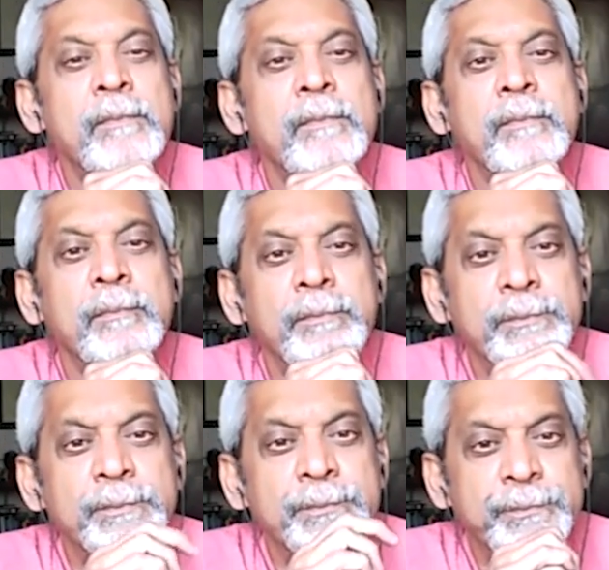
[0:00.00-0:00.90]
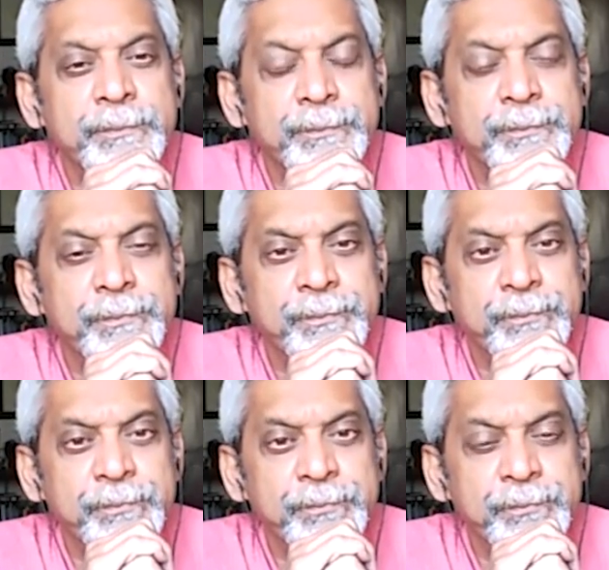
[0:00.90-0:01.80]

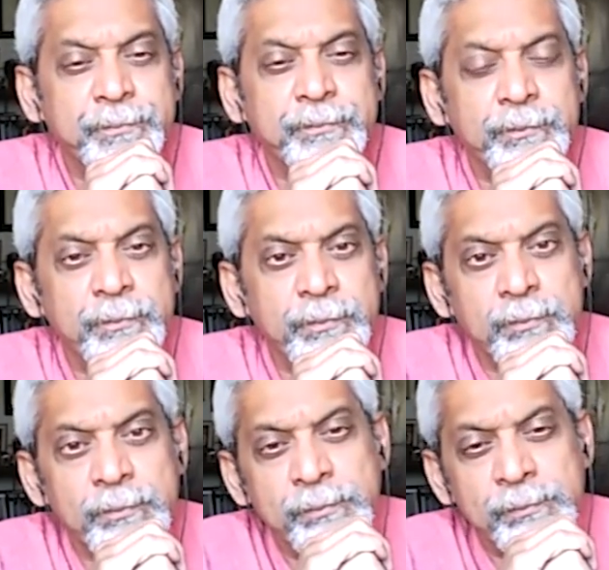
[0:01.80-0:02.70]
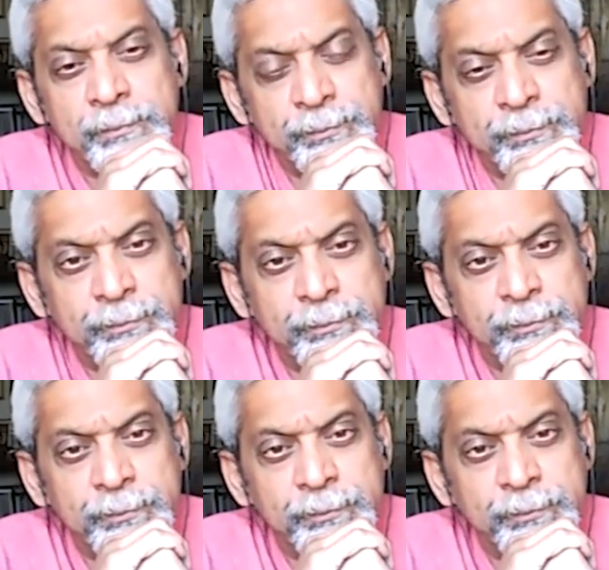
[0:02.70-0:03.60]

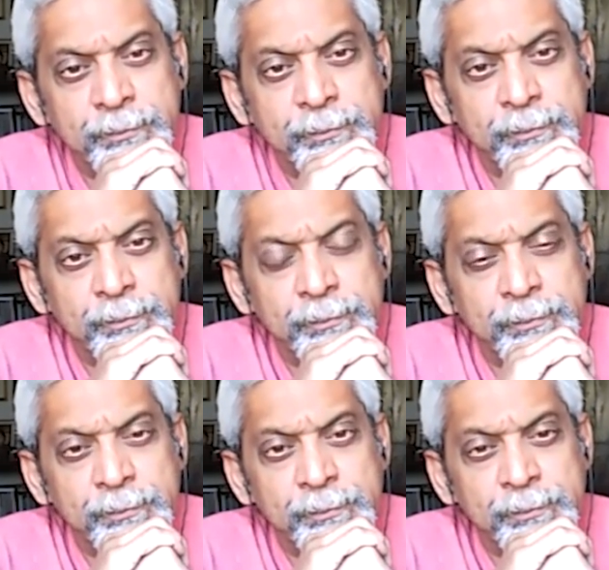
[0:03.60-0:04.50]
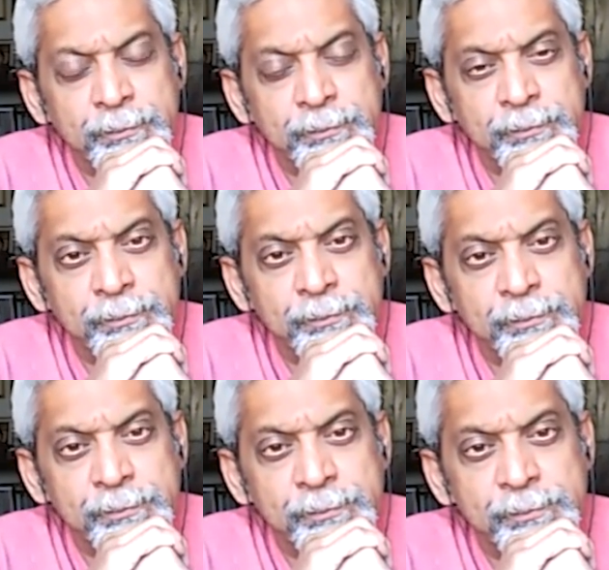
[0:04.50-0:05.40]

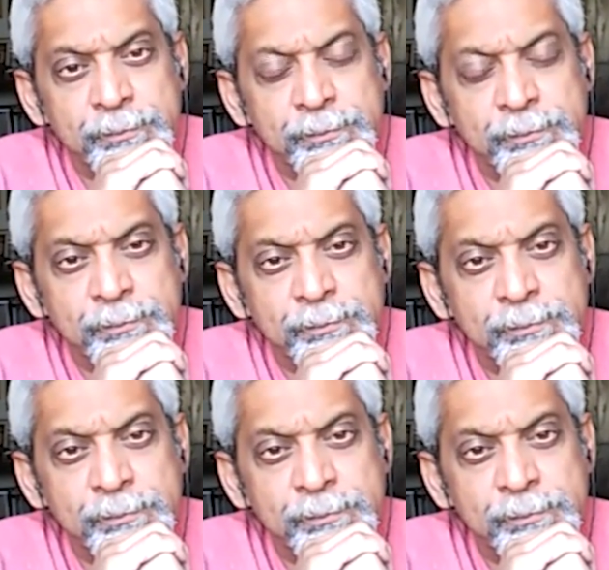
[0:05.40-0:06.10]
(silent)